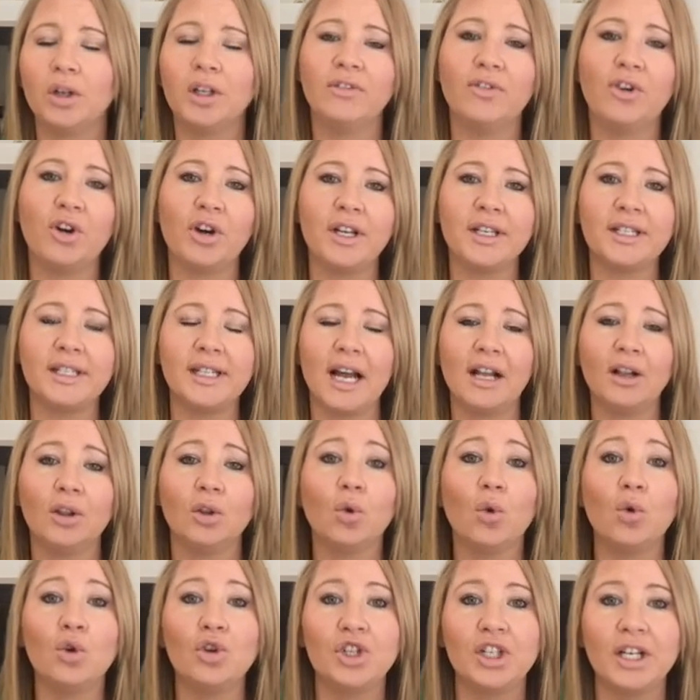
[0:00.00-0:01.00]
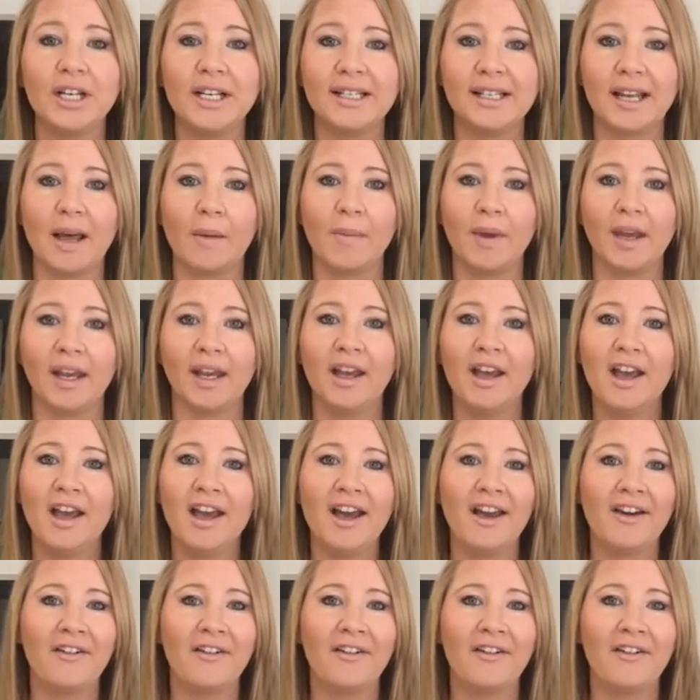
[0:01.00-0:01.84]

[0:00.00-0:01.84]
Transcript: or you've got to start launching something.